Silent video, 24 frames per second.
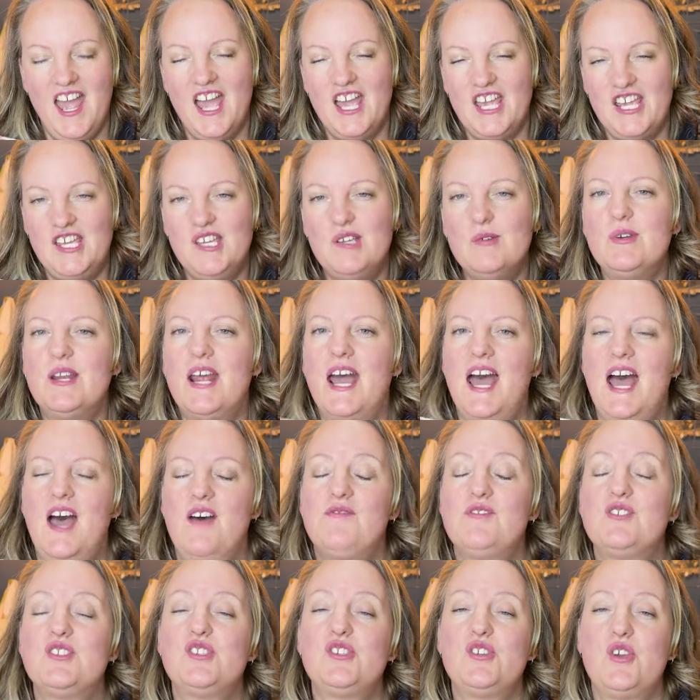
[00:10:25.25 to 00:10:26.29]
You would have
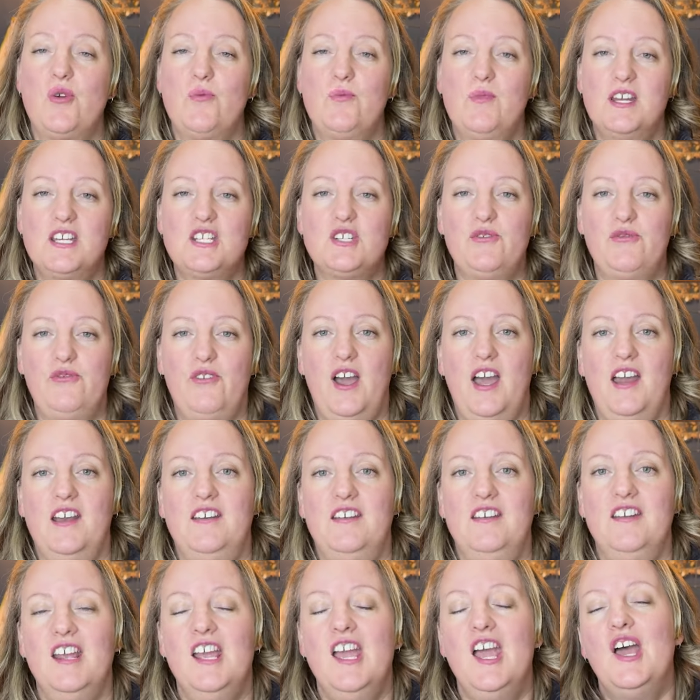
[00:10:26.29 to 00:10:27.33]
so much
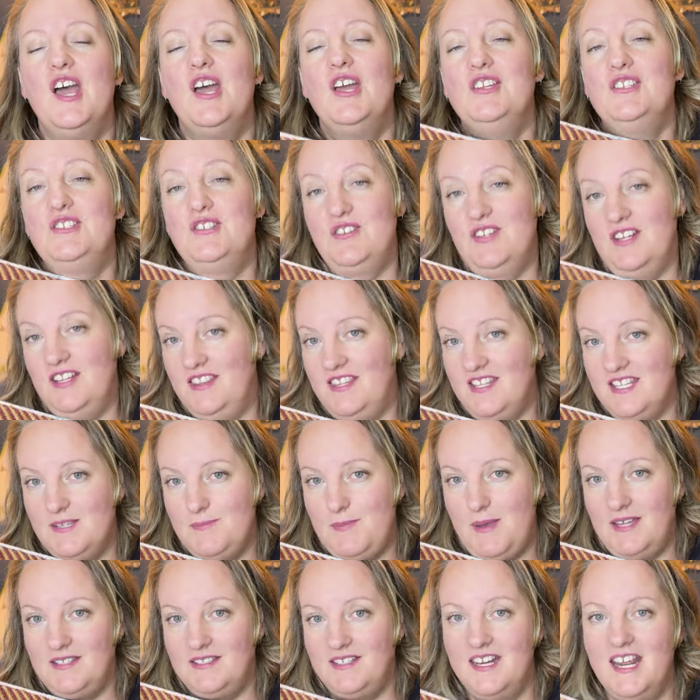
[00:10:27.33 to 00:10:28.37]
fun to knit this
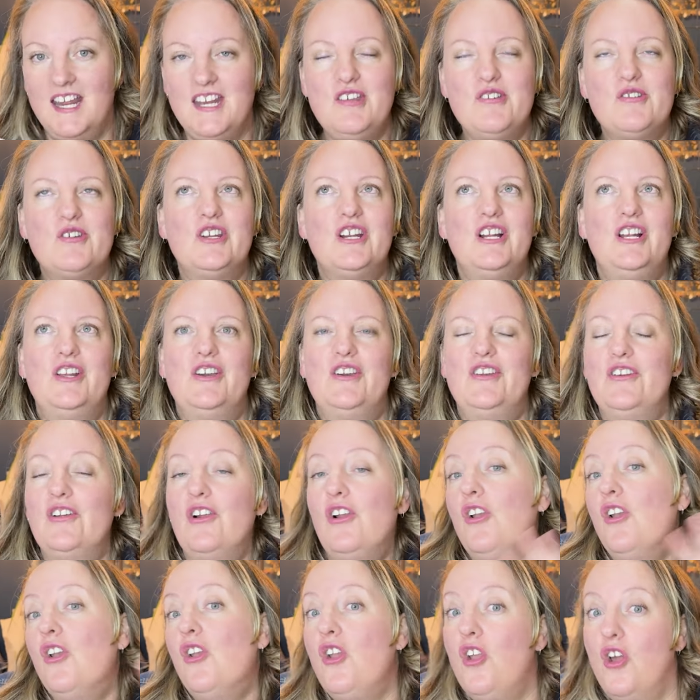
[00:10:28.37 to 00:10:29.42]
pattern, and you're going to learn a
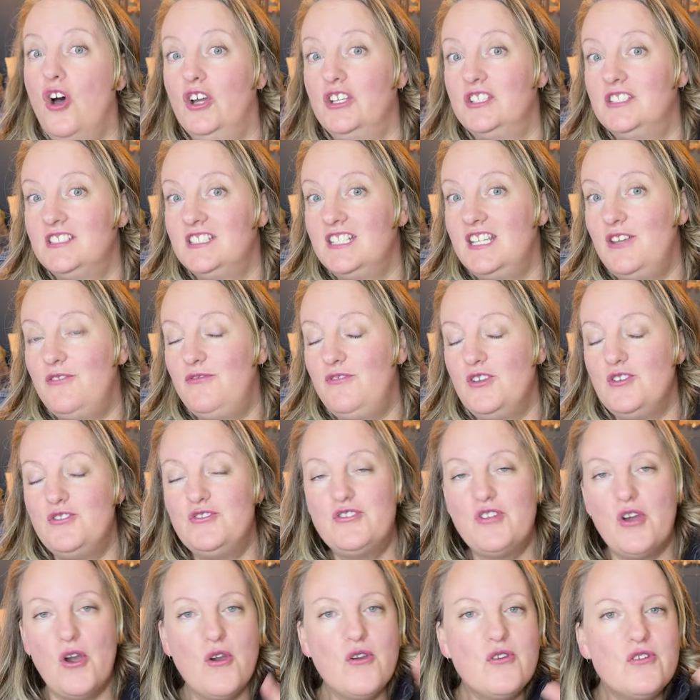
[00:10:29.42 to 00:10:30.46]
lot. If you
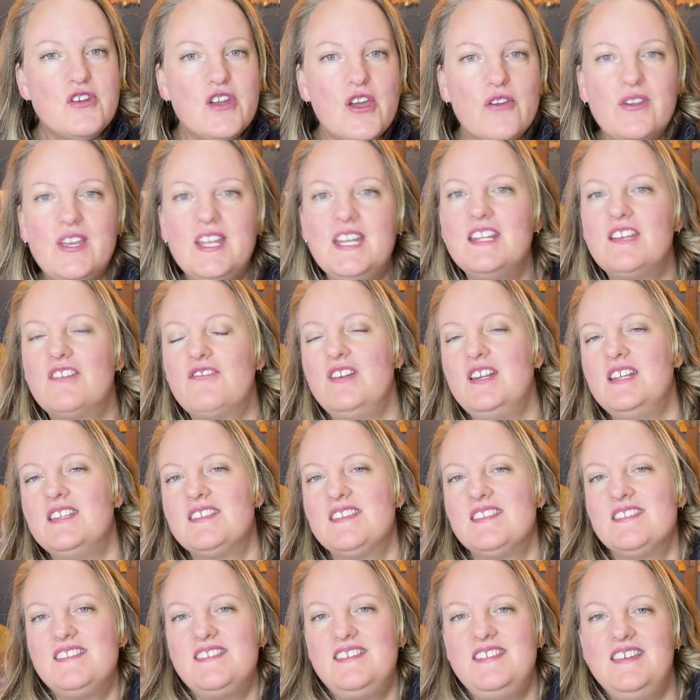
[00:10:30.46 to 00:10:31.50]
don't know
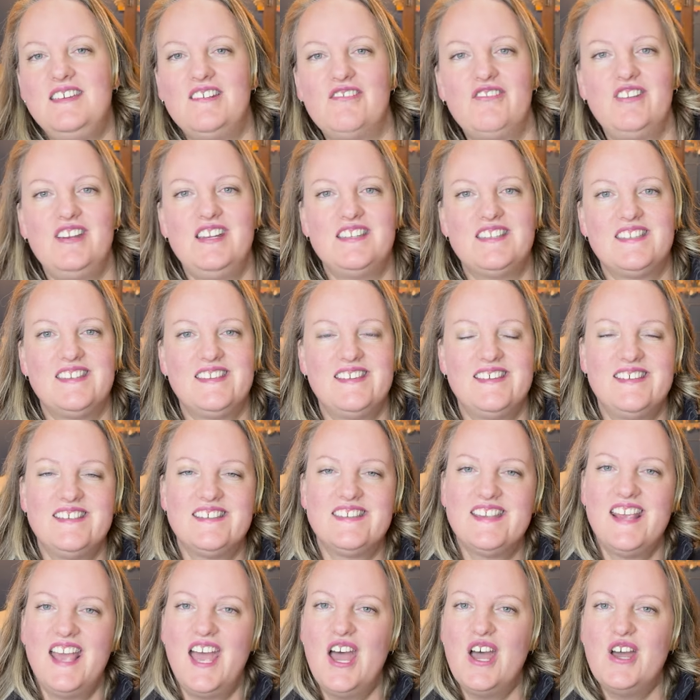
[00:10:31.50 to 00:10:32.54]
increases,
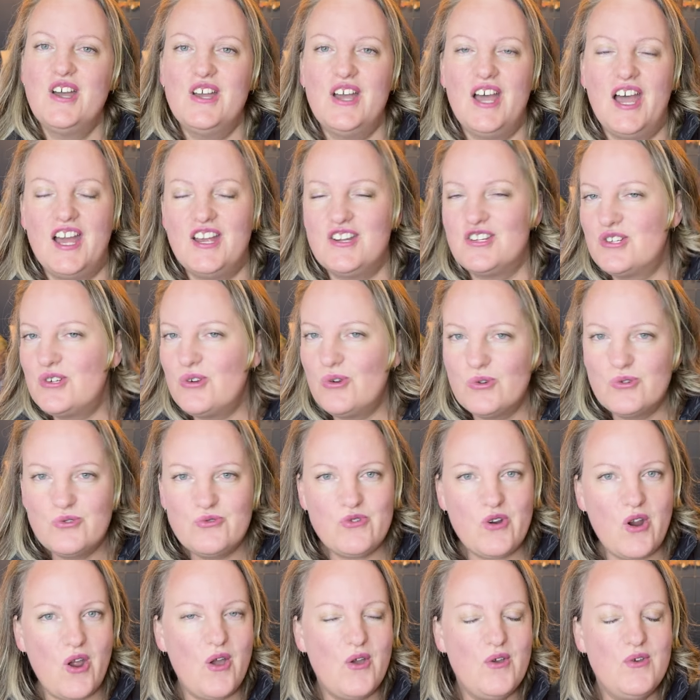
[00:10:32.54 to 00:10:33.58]
decreases, short
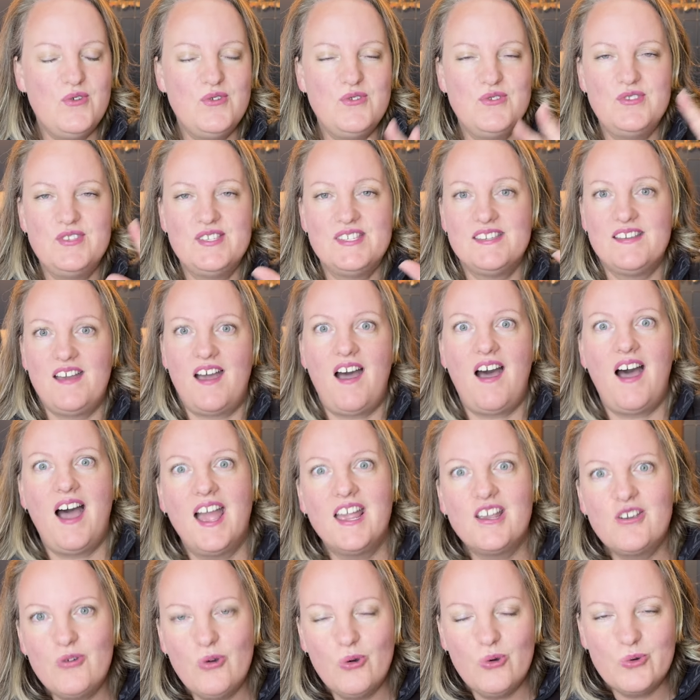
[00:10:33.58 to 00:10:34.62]
rows,
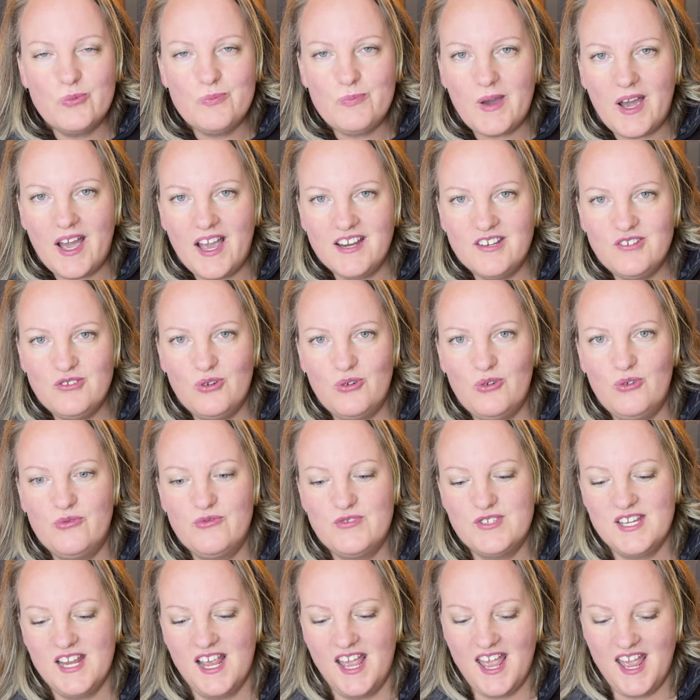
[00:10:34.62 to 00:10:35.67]
icord bind
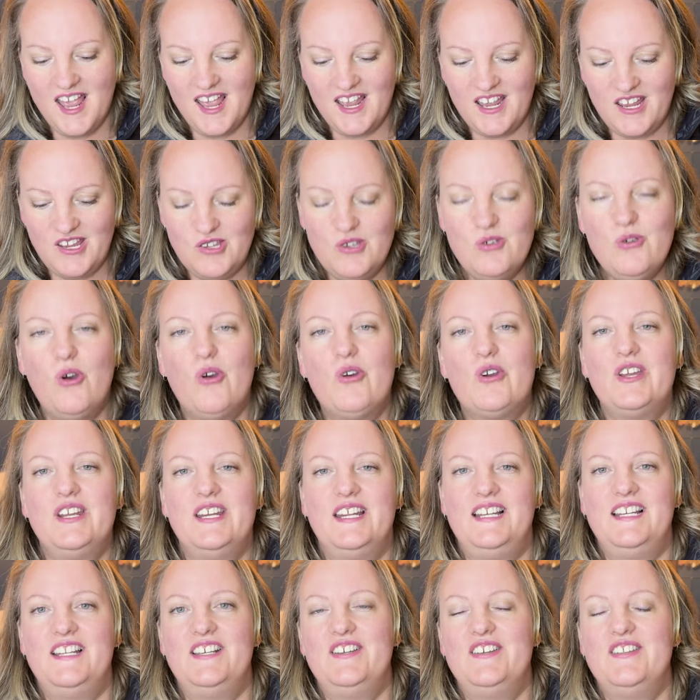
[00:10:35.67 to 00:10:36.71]
offs, you are going to
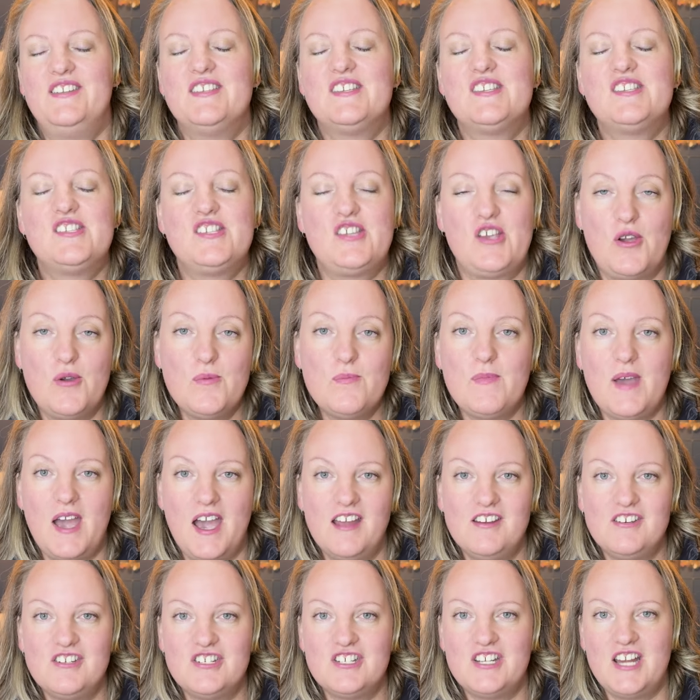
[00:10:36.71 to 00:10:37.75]
learn so
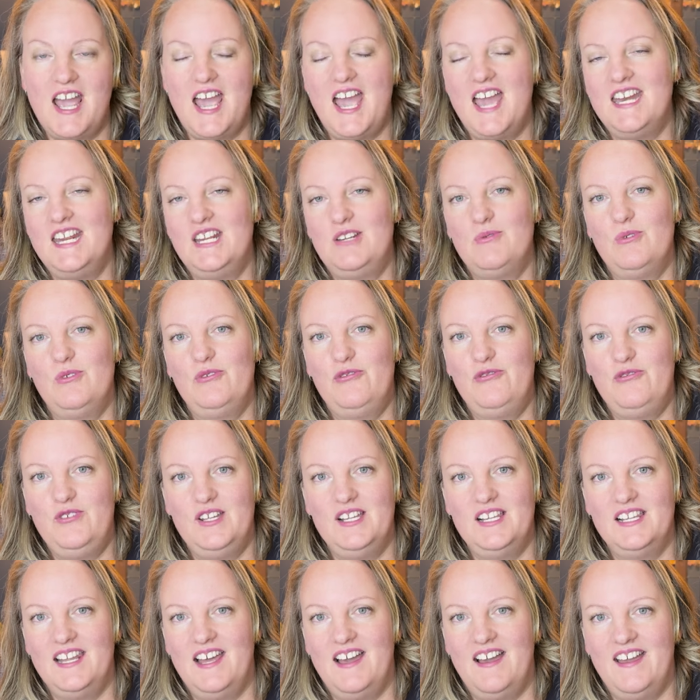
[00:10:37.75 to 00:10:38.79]
much, and it will
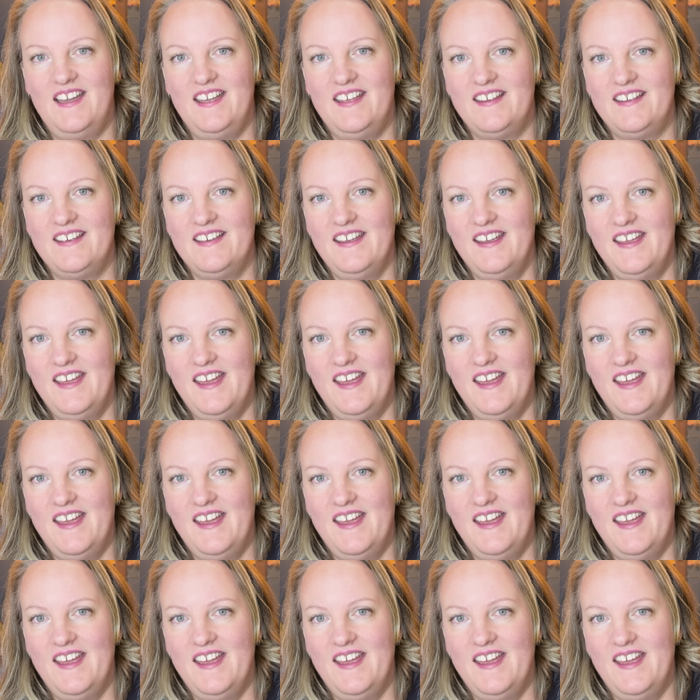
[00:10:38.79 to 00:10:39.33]
feel like